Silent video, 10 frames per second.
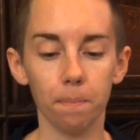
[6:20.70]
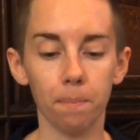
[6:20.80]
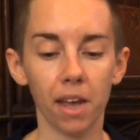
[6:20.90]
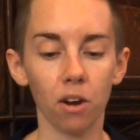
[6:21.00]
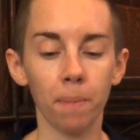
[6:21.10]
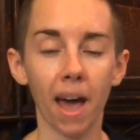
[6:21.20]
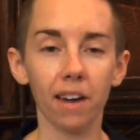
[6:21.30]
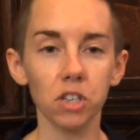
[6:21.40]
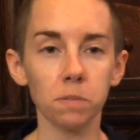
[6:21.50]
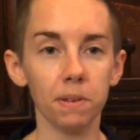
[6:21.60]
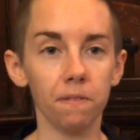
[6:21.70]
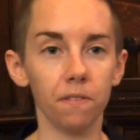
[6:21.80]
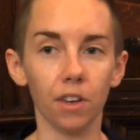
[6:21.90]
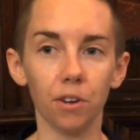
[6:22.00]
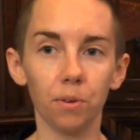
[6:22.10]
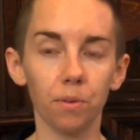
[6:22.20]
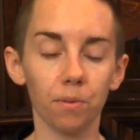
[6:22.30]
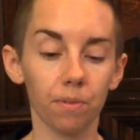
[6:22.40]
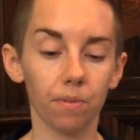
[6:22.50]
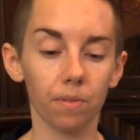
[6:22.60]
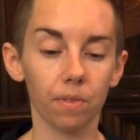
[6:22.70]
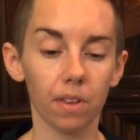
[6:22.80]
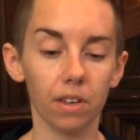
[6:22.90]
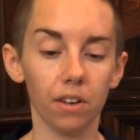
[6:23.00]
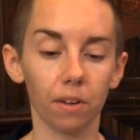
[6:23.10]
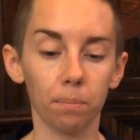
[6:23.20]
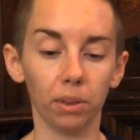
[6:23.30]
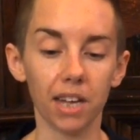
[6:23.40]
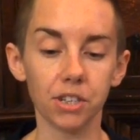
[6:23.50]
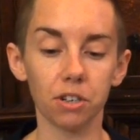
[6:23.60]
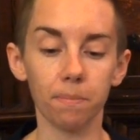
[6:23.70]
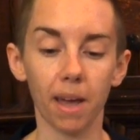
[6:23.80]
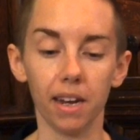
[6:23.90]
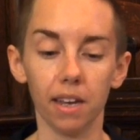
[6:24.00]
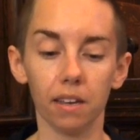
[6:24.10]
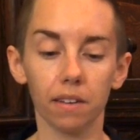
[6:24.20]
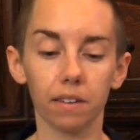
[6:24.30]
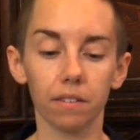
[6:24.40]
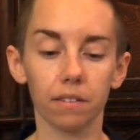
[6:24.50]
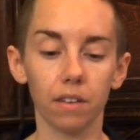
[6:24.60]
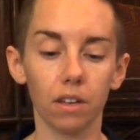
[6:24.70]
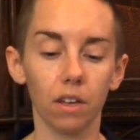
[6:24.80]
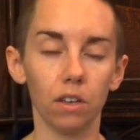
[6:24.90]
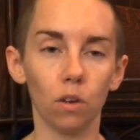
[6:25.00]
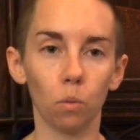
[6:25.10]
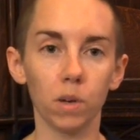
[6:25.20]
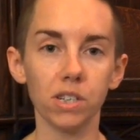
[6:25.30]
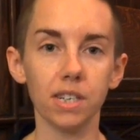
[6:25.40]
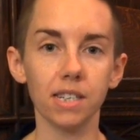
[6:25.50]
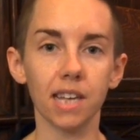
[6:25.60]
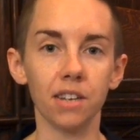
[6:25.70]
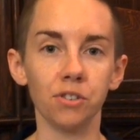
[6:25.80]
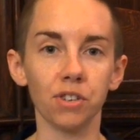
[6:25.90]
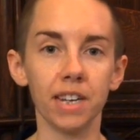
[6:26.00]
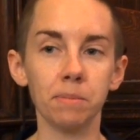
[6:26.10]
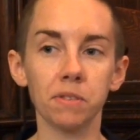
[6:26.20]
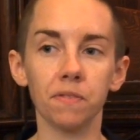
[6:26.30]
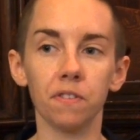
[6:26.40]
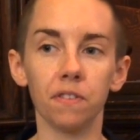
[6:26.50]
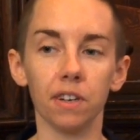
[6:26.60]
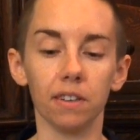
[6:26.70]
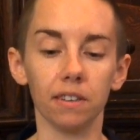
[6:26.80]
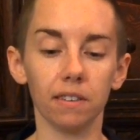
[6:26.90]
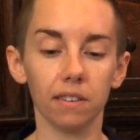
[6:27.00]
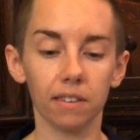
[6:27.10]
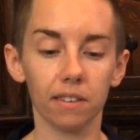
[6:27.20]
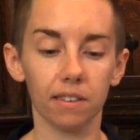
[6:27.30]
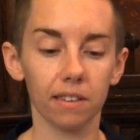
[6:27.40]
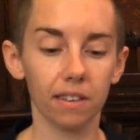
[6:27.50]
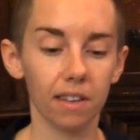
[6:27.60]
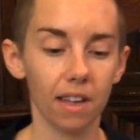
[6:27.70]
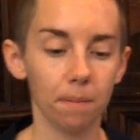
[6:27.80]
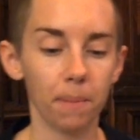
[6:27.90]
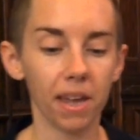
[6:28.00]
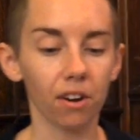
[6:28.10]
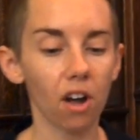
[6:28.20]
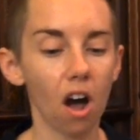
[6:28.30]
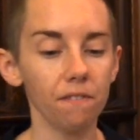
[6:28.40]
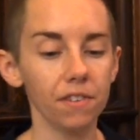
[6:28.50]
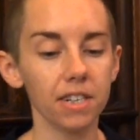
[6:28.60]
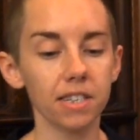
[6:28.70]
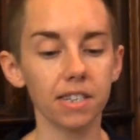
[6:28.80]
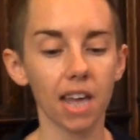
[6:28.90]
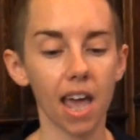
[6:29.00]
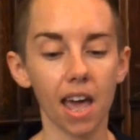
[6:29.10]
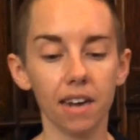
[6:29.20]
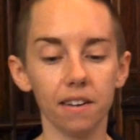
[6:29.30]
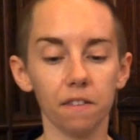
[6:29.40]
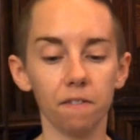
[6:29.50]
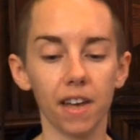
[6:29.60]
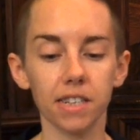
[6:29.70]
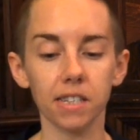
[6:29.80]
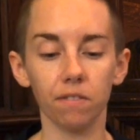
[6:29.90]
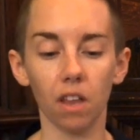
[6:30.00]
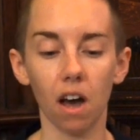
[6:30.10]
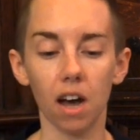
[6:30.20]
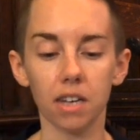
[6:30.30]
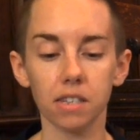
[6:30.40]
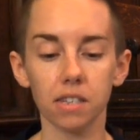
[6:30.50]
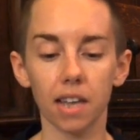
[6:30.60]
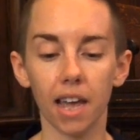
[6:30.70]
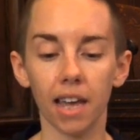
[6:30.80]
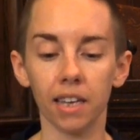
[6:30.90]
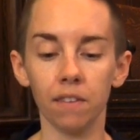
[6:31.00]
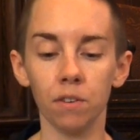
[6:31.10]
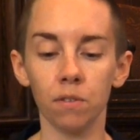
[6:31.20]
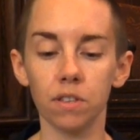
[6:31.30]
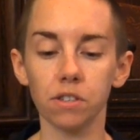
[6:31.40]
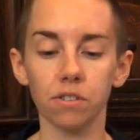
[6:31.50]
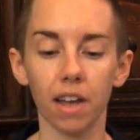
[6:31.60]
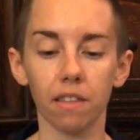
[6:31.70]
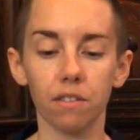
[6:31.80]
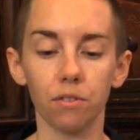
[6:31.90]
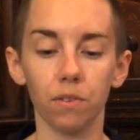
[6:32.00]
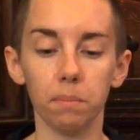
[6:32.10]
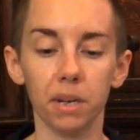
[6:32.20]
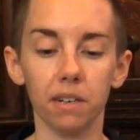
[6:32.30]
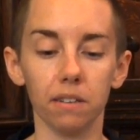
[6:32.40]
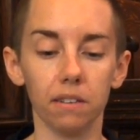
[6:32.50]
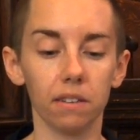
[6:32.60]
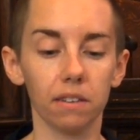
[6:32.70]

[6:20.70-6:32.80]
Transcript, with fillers: May your battles be few, your pleasure many, your wishes and dreams fulfilled. May your confidence stand in the face of loss and give you the strength to rebuild.